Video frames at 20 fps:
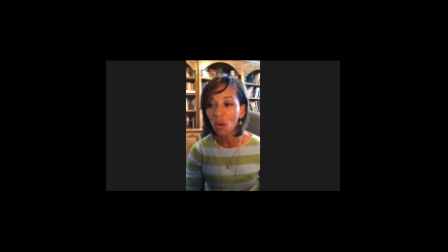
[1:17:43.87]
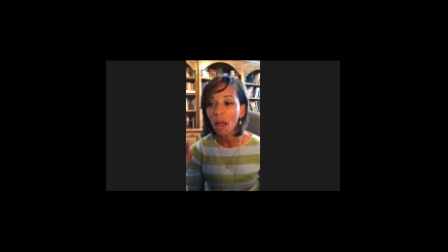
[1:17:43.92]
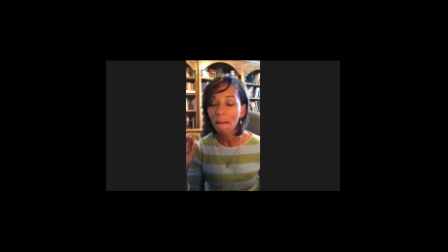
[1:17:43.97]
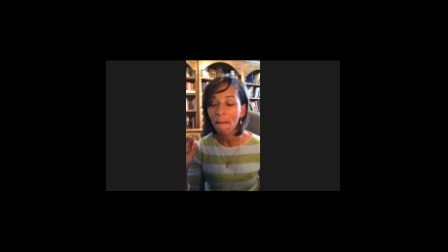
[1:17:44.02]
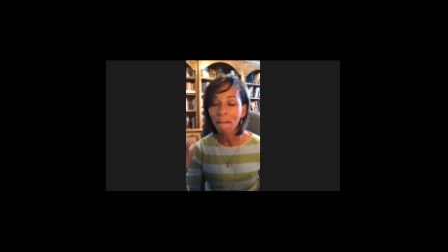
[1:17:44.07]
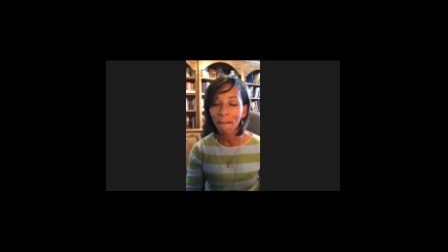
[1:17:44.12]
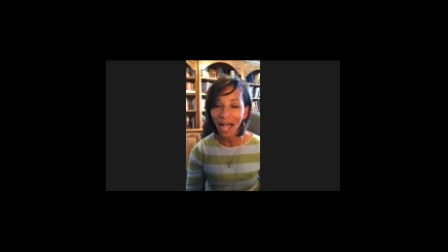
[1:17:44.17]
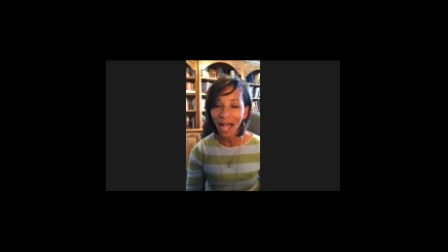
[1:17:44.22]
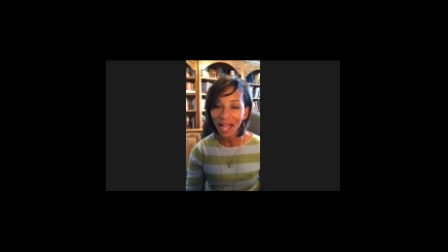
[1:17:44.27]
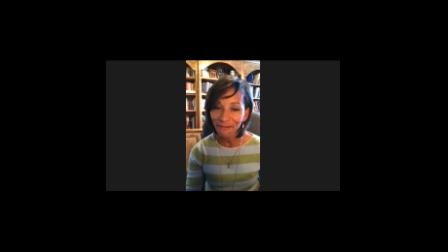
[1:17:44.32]

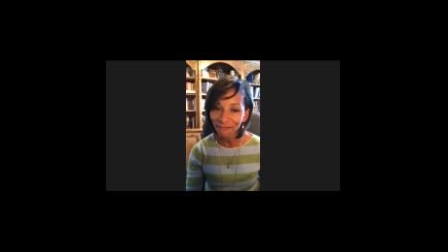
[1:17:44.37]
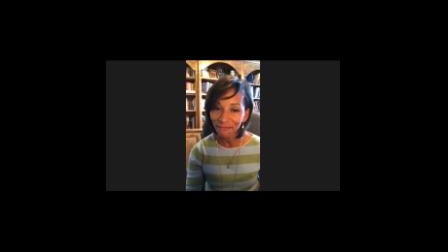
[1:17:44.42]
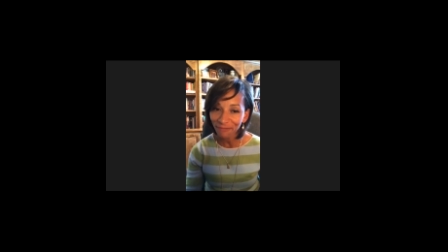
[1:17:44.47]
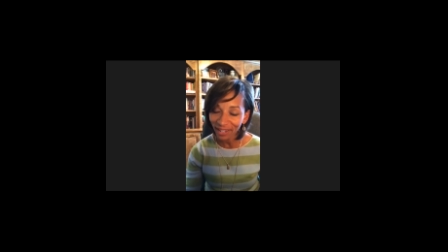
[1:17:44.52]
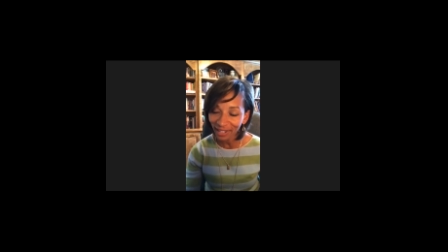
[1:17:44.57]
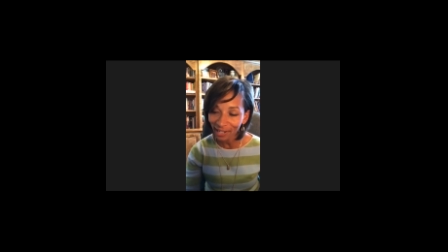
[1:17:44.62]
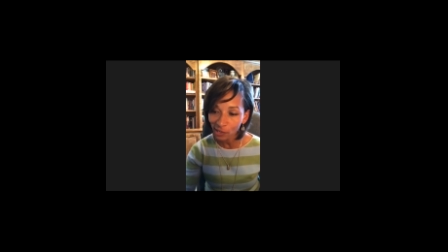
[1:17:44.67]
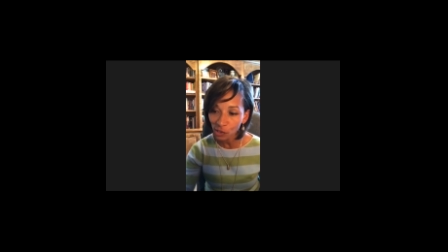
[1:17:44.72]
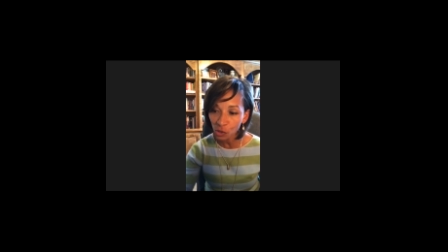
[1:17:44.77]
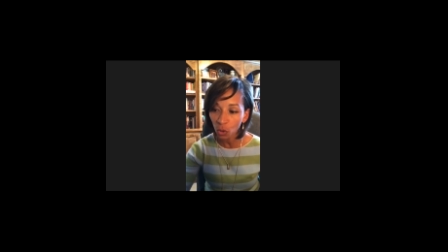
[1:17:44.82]
my
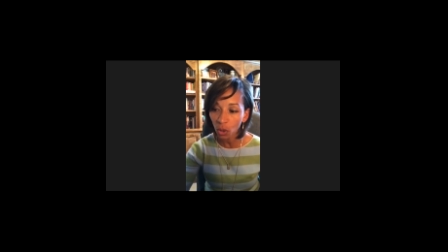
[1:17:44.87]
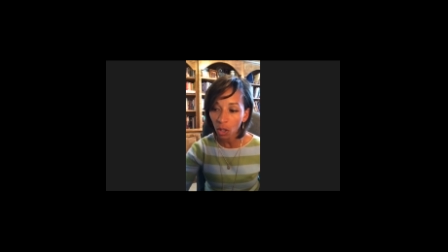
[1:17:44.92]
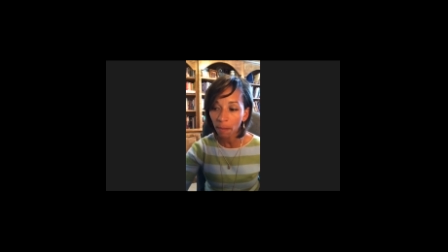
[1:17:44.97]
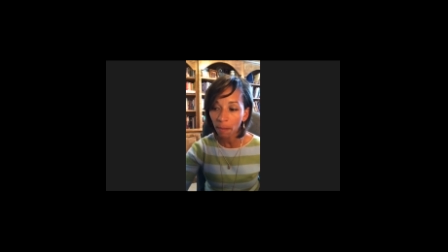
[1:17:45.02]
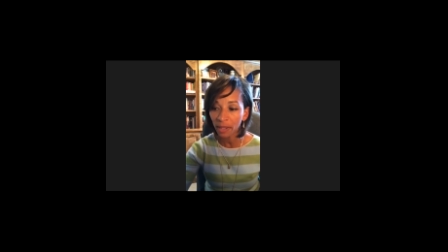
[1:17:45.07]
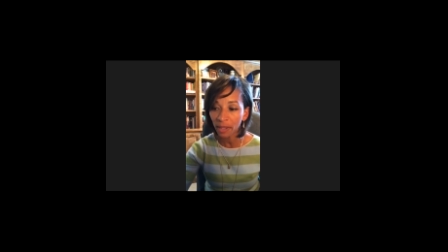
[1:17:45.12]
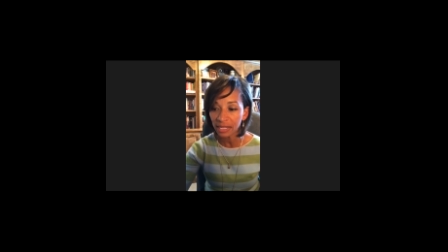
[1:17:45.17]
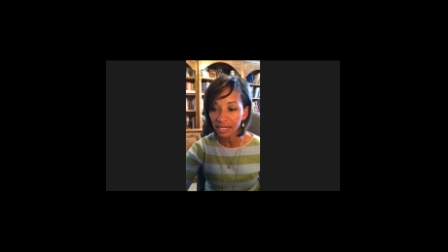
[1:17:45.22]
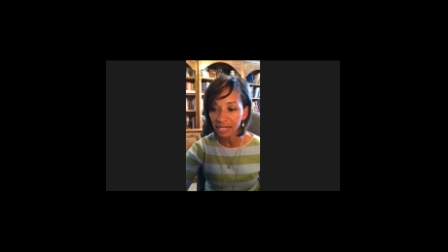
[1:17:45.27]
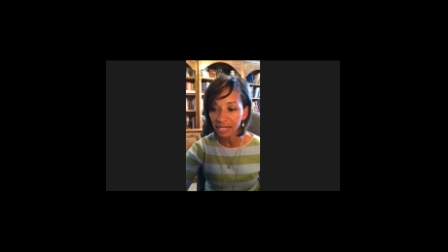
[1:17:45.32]
financial
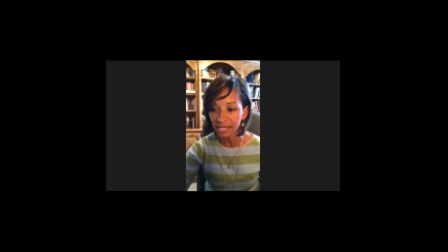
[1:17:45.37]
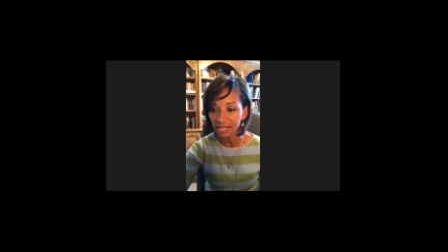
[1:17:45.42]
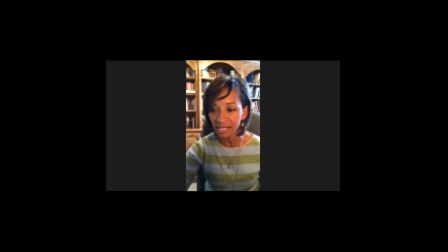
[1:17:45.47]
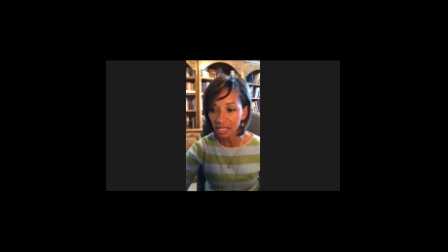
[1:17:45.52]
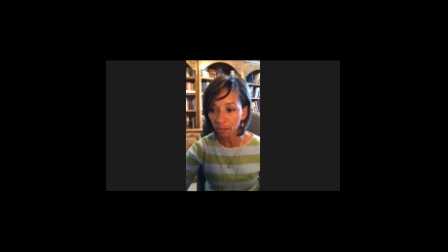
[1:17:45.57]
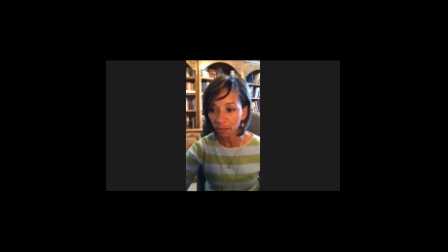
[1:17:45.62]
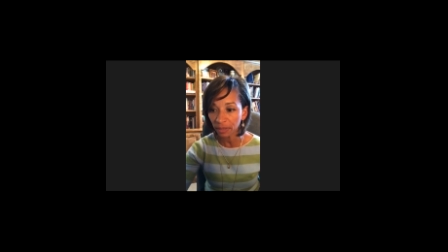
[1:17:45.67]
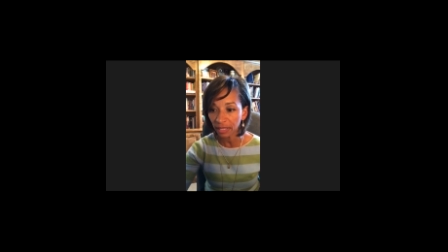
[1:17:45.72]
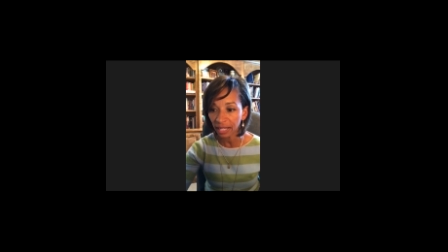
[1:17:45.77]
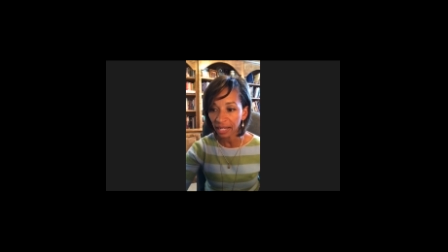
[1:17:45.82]
abundance
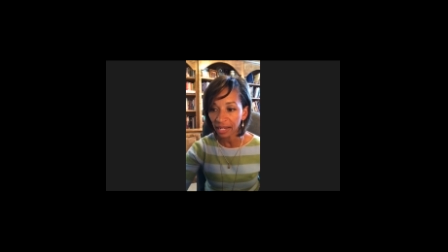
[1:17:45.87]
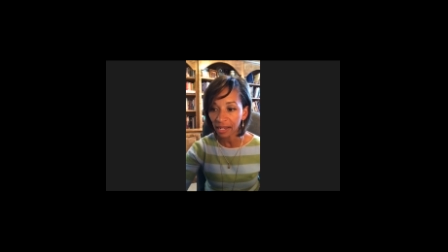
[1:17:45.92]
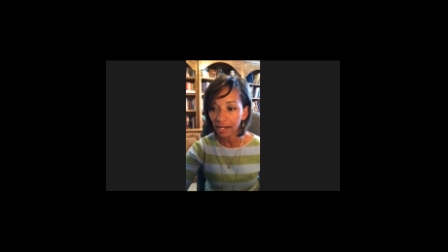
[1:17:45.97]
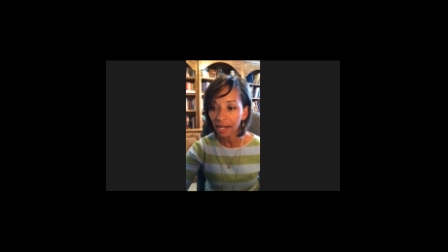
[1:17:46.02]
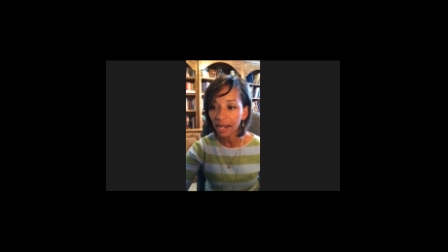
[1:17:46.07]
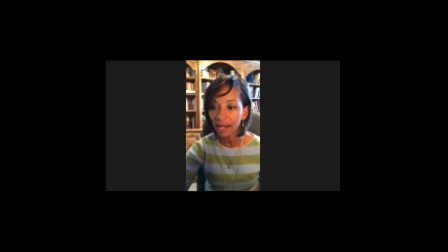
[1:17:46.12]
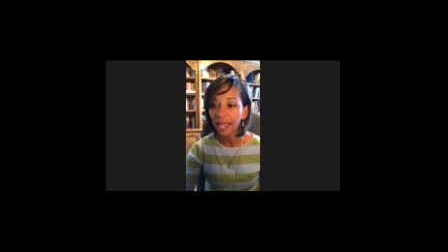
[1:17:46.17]
plan